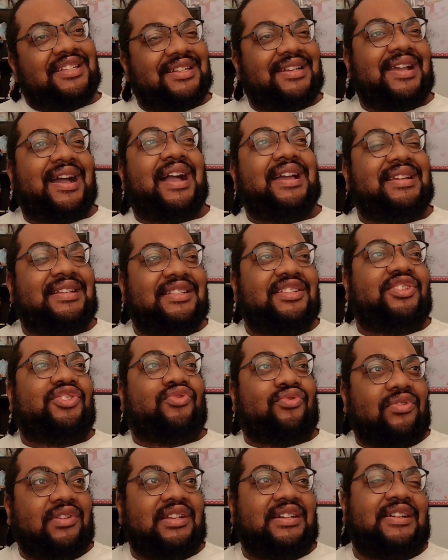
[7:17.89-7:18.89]
Gaiden,
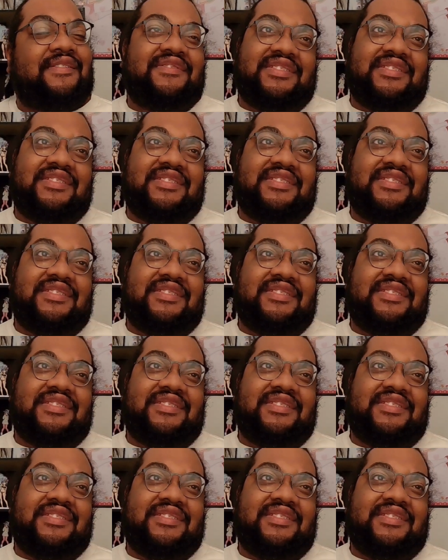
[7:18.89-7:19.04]
sort of.